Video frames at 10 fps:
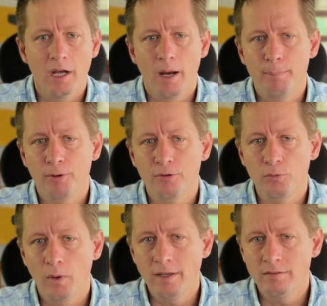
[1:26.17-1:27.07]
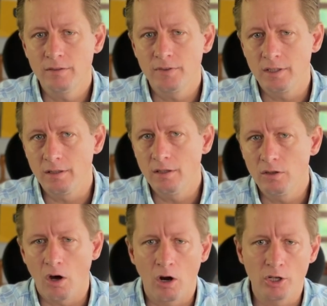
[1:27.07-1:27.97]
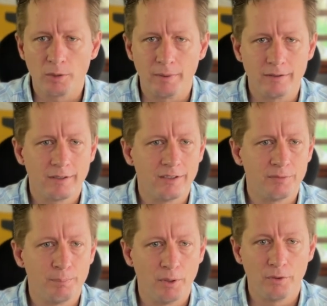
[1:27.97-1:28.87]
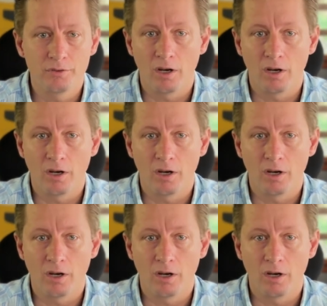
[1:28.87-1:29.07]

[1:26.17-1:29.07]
A persuasive legal argument is built